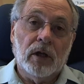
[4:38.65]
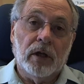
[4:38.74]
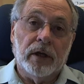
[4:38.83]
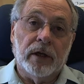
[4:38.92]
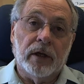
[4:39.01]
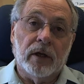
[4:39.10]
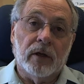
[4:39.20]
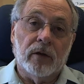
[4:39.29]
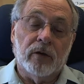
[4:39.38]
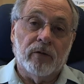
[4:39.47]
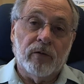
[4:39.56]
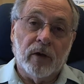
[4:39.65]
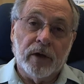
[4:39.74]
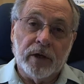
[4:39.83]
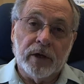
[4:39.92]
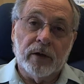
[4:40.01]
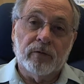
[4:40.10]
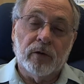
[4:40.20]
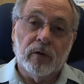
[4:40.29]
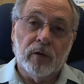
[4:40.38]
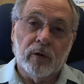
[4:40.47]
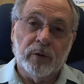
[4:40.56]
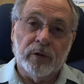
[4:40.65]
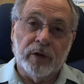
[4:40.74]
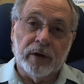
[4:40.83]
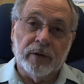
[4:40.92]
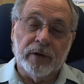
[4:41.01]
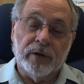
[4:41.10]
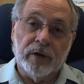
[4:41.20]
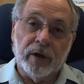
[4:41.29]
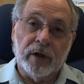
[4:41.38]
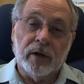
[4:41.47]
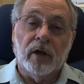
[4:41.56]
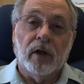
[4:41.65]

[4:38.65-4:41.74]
and defining of terms and everything,